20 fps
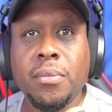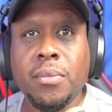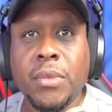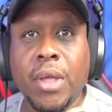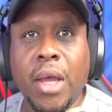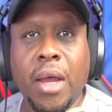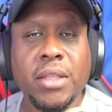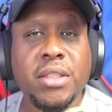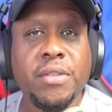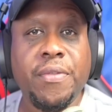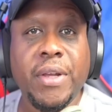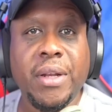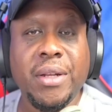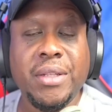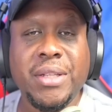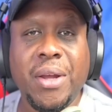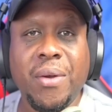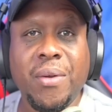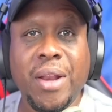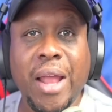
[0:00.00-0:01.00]
Huntsville
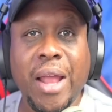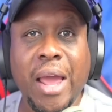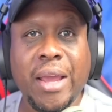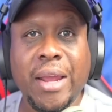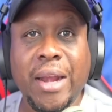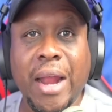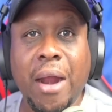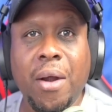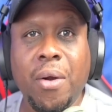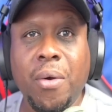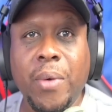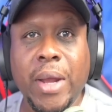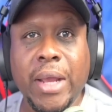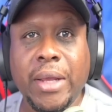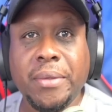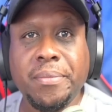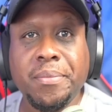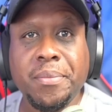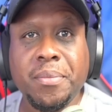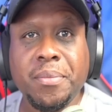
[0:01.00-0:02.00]
is only like an hour
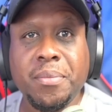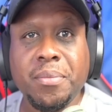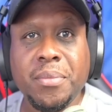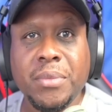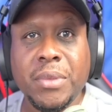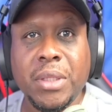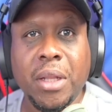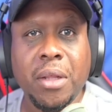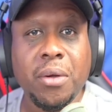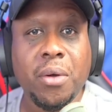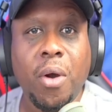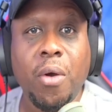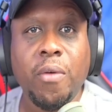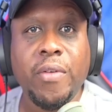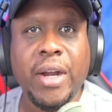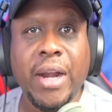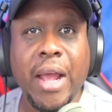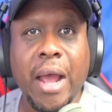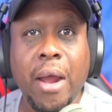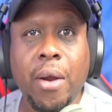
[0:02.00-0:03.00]
away, a little over
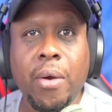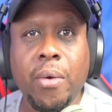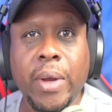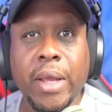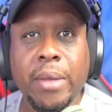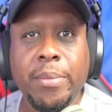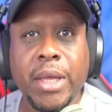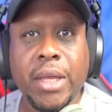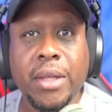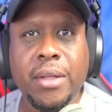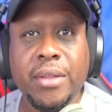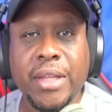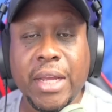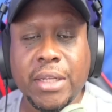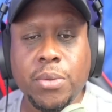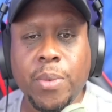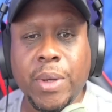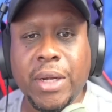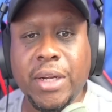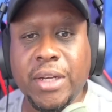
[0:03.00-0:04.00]
an hour away, man.
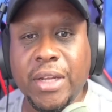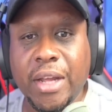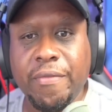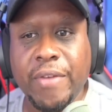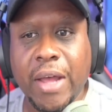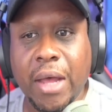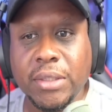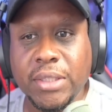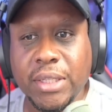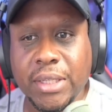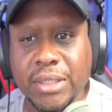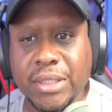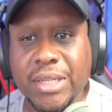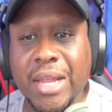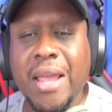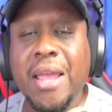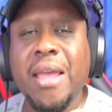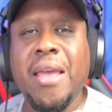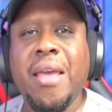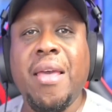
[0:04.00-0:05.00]
That's where the death house is.
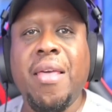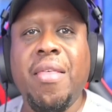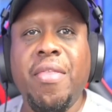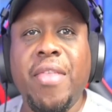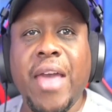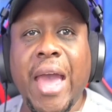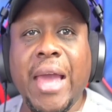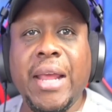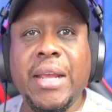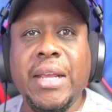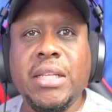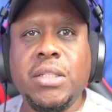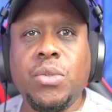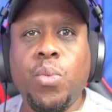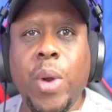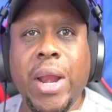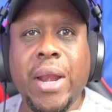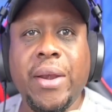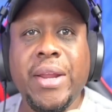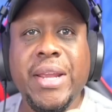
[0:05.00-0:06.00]
That is
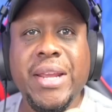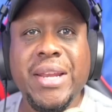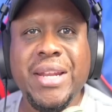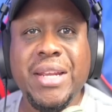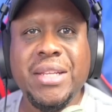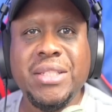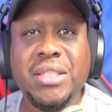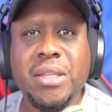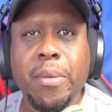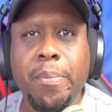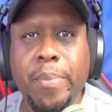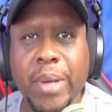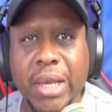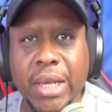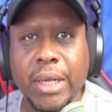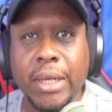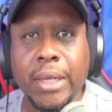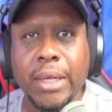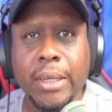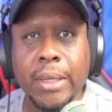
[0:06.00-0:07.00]
where he needs to
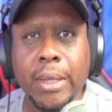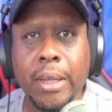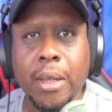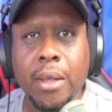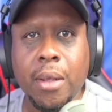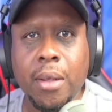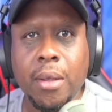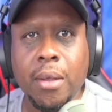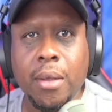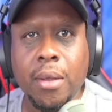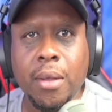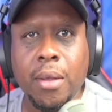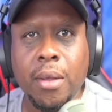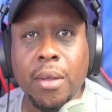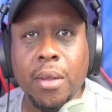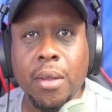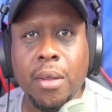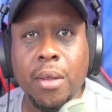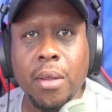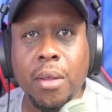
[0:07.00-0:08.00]
be.
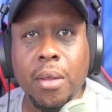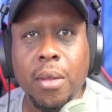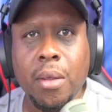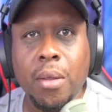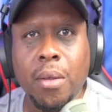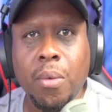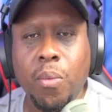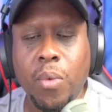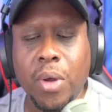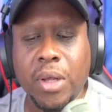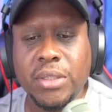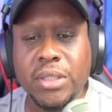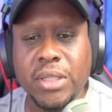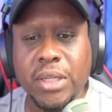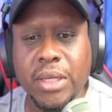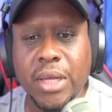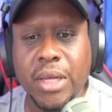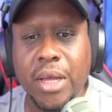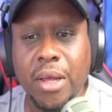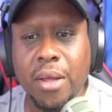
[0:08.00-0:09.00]
Once
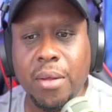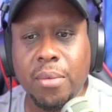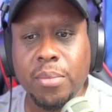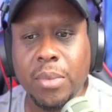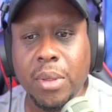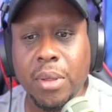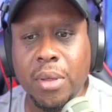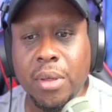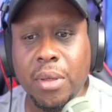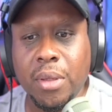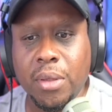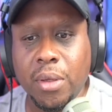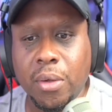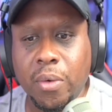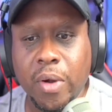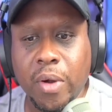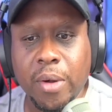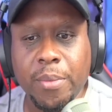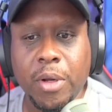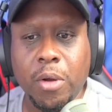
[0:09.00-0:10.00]
the um the
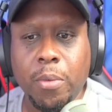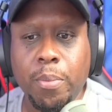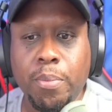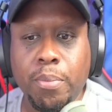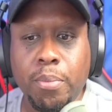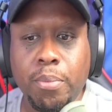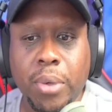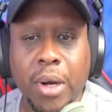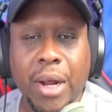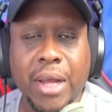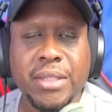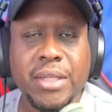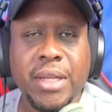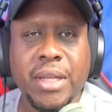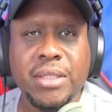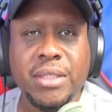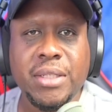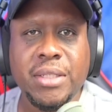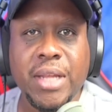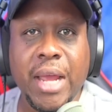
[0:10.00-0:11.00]
criminal
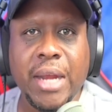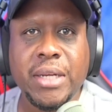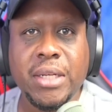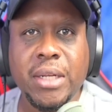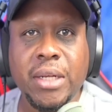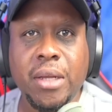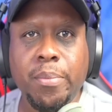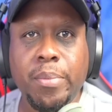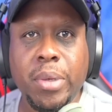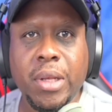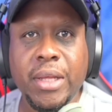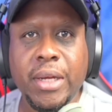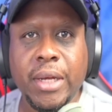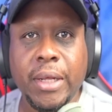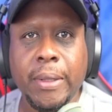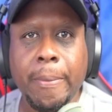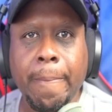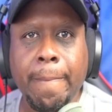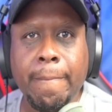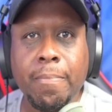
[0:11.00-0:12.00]
process is actually
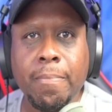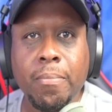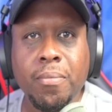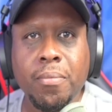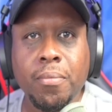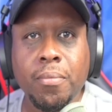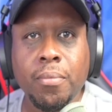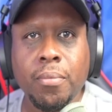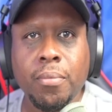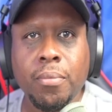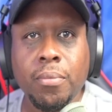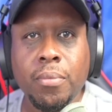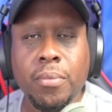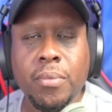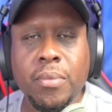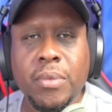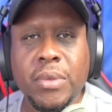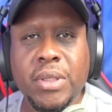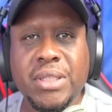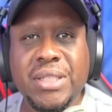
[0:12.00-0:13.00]
completed,
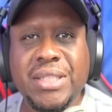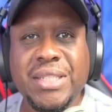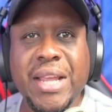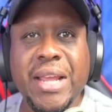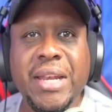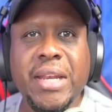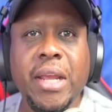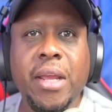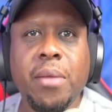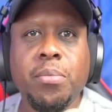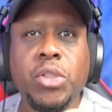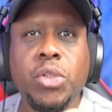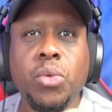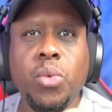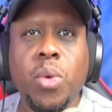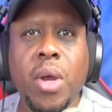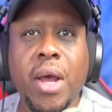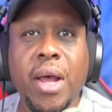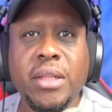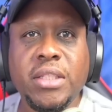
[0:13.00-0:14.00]
send him
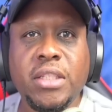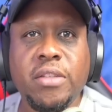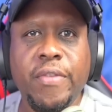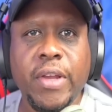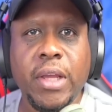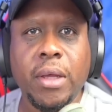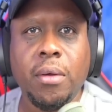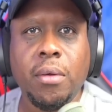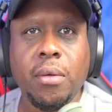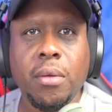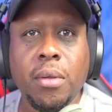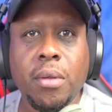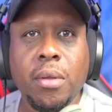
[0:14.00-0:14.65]
to Huntsville.